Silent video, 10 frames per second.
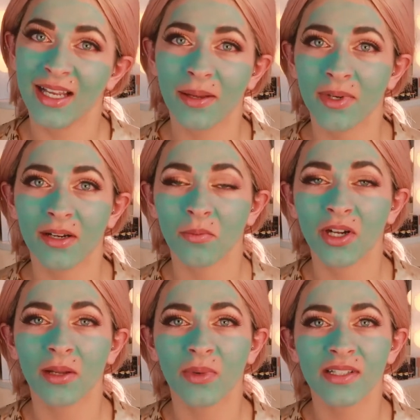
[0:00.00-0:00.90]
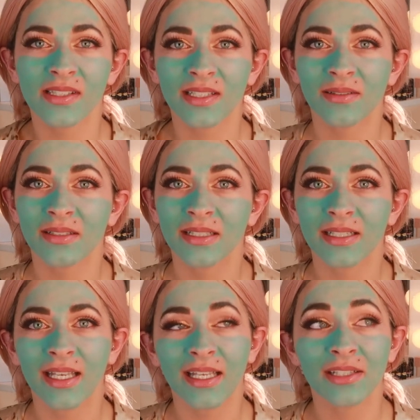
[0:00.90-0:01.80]
I am not a morning person
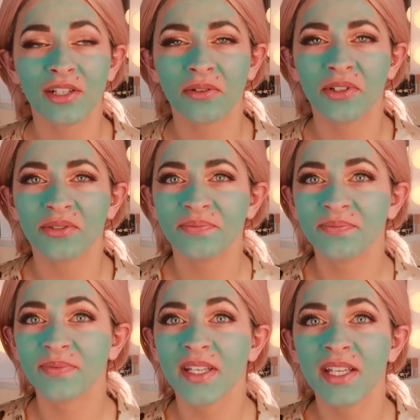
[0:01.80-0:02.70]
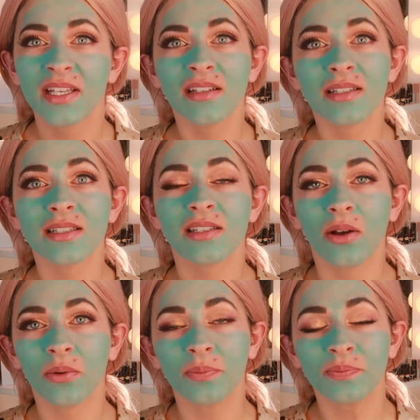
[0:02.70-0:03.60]
in general.
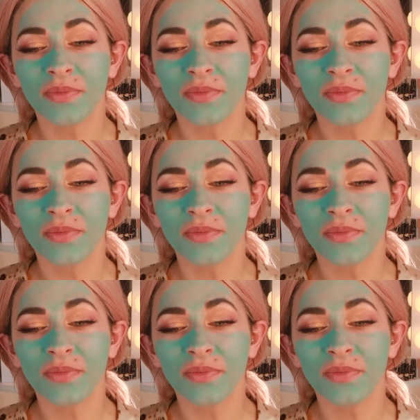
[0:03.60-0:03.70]
So,